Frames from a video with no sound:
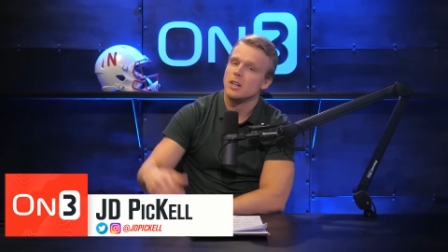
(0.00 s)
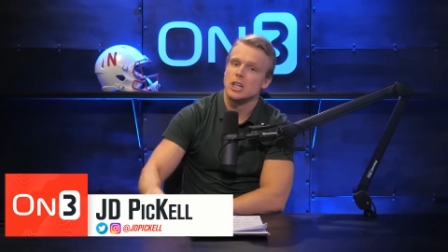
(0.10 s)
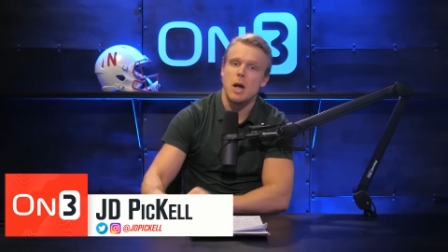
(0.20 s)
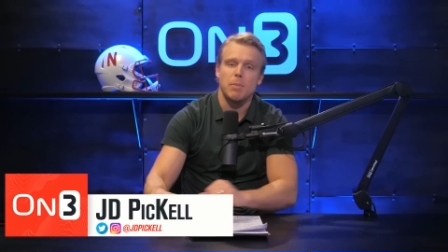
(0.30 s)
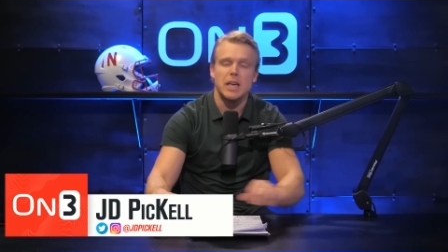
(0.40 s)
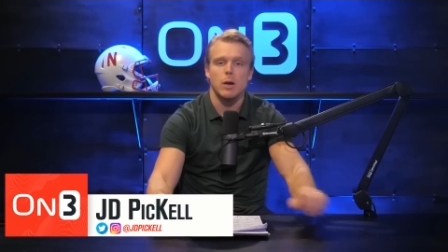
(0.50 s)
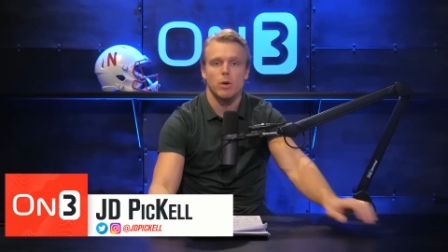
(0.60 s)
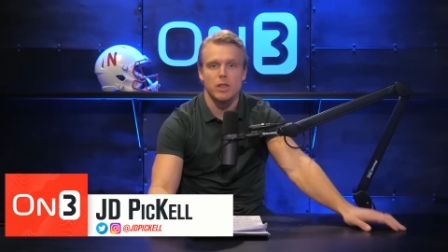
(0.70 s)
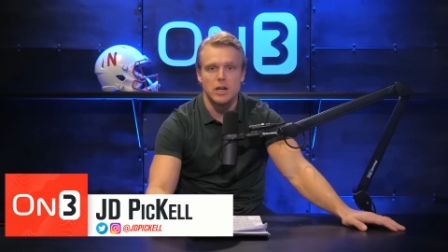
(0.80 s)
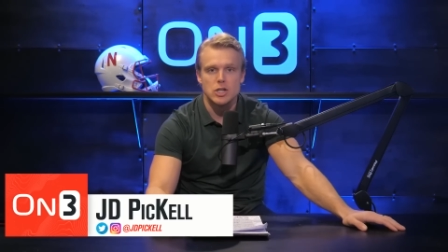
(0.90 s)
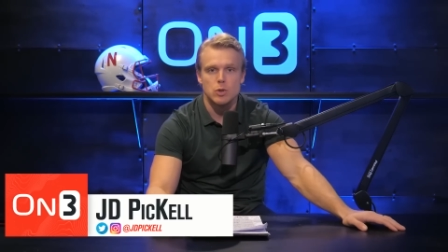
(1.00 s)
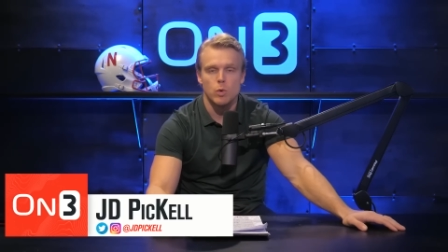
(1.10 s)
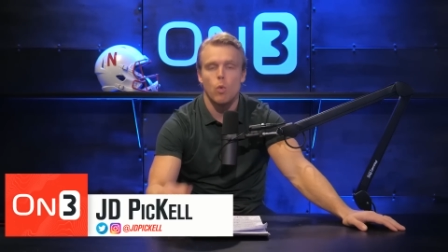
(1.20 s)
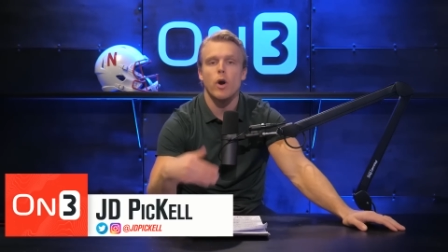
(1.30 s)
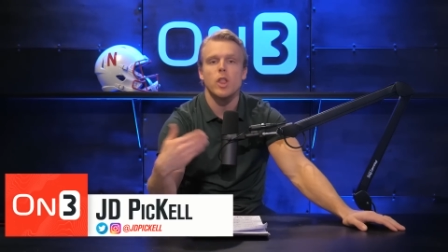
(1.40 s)
Come kick it with us.
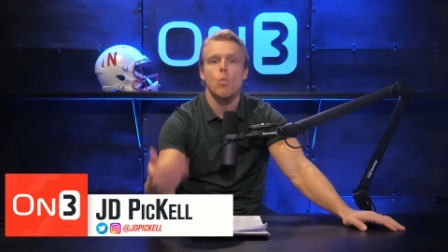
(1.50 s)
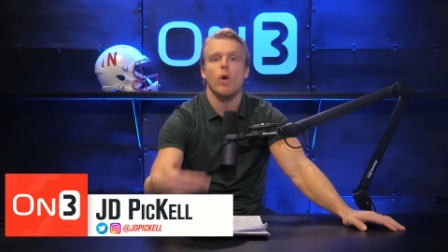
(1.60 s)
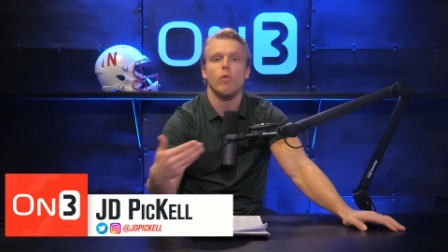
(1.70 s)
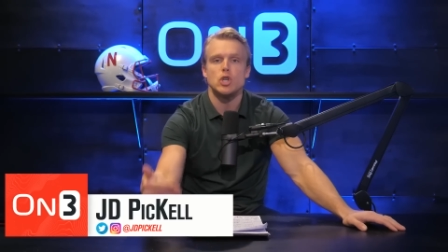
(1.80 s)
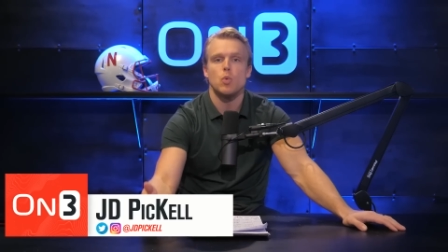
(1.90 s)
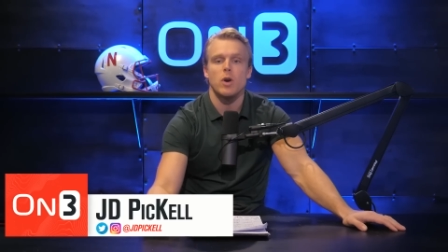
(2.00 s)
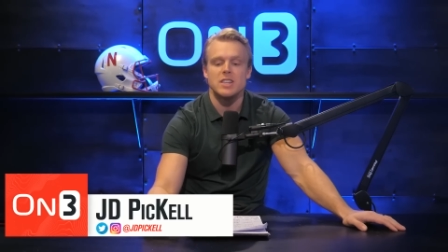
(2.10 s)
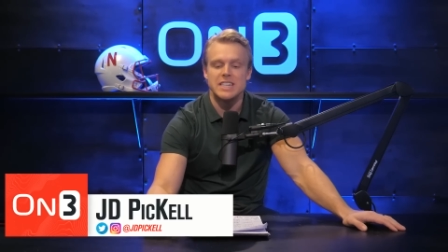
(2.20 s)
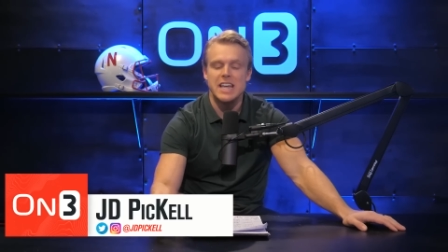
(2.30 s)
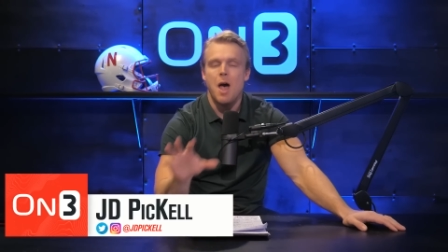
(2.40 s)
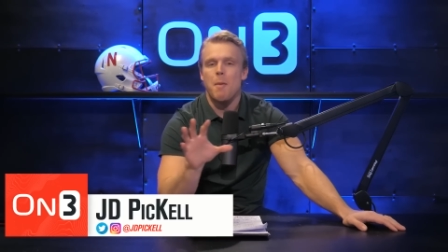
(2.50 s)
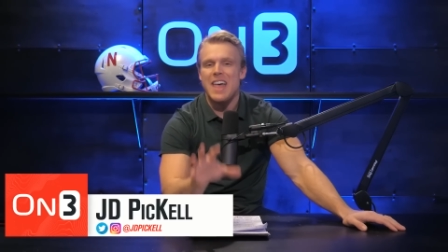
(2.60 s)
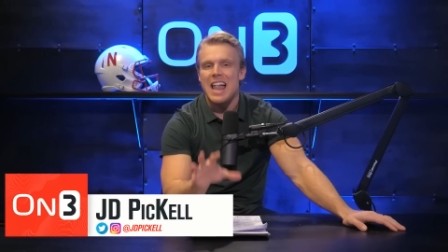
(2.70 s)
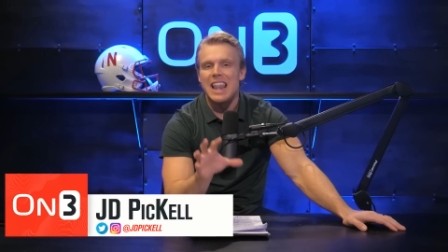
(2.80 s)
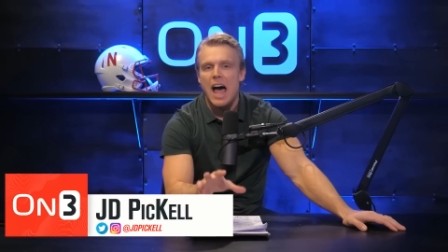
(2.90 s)
We want to do more of what you want to see.
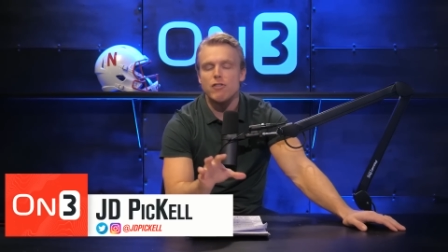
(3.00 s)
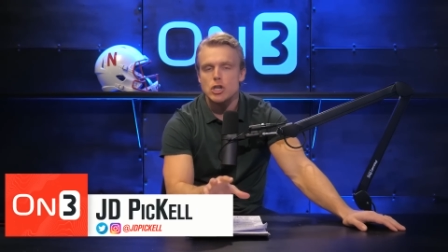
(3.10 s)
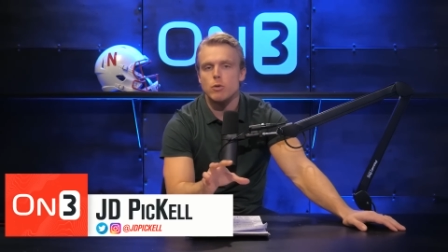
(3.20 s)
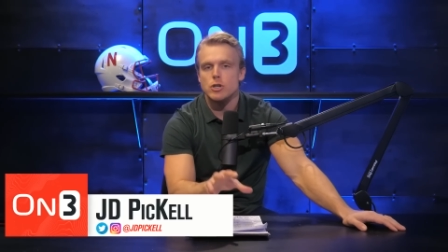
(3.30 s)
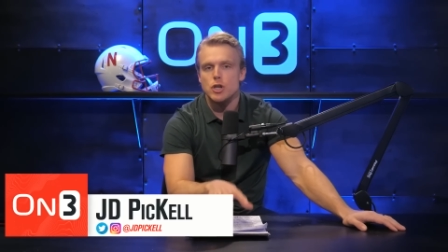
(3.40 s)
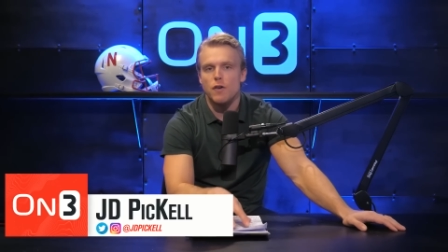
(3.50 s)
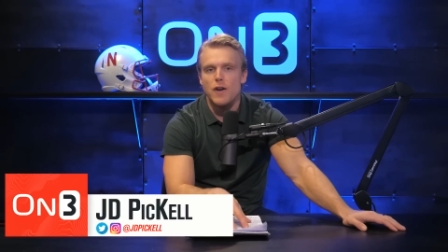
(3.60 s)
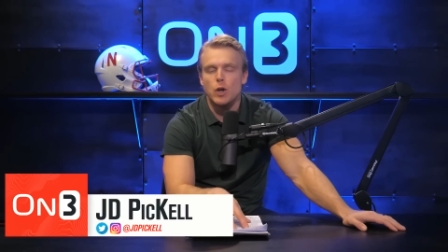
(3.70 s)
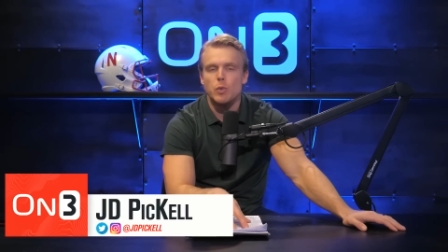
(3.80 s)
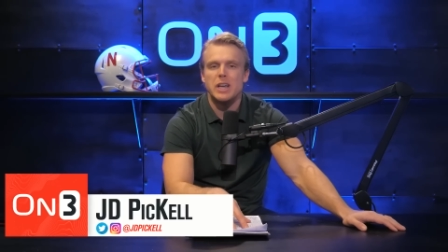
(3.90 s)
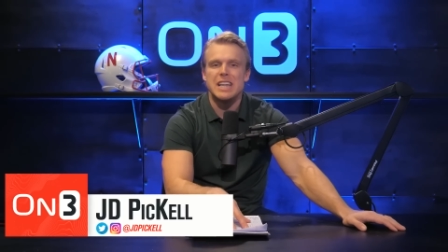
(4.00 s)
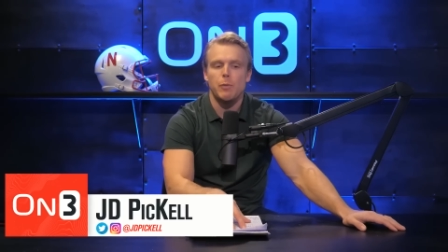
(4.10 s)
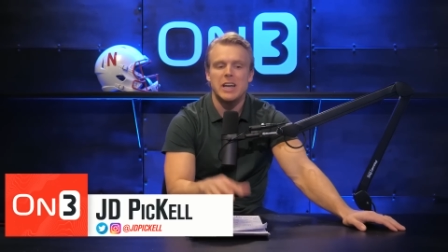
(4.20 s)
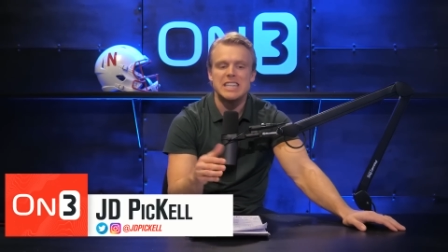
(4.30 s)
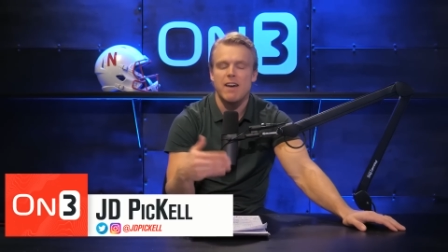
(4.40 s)
That live show is so fun. We
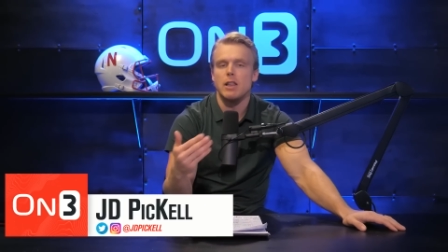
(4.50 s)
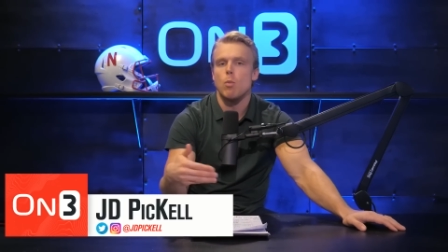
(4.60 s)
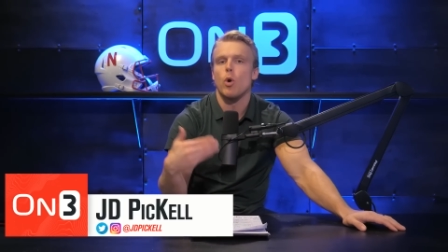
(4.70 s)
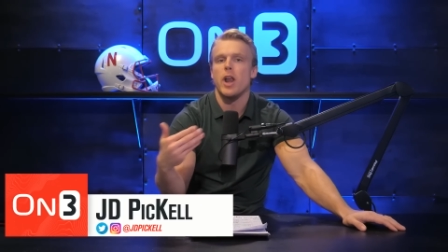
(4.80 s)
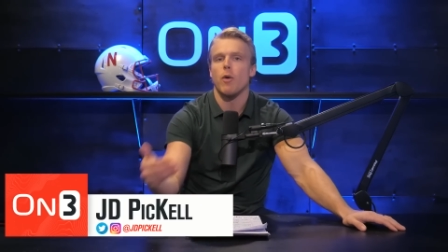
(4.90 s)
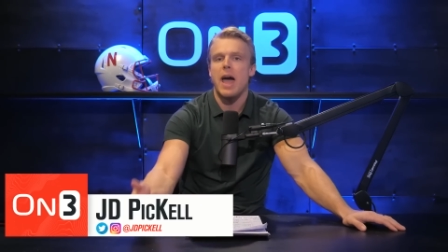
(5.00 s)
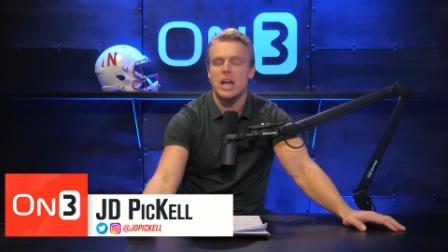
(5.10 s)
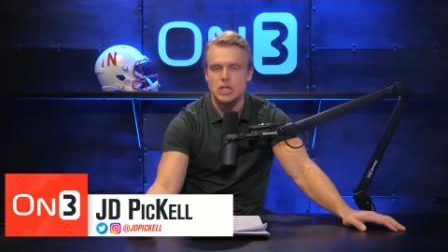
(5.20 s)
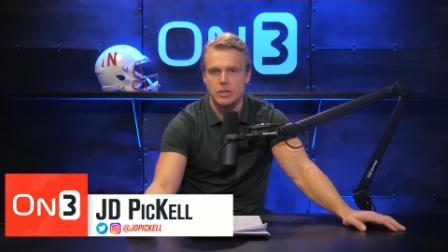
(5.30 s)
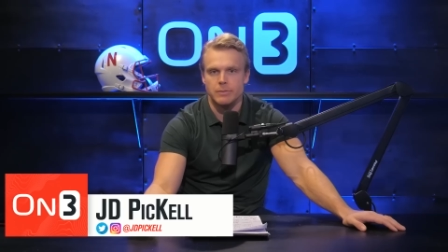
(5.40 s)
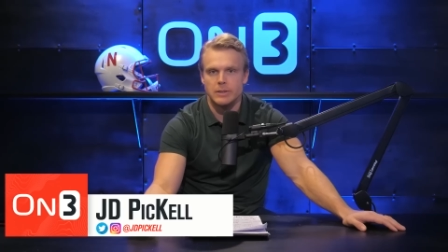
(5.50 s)
get to have a little more interaction.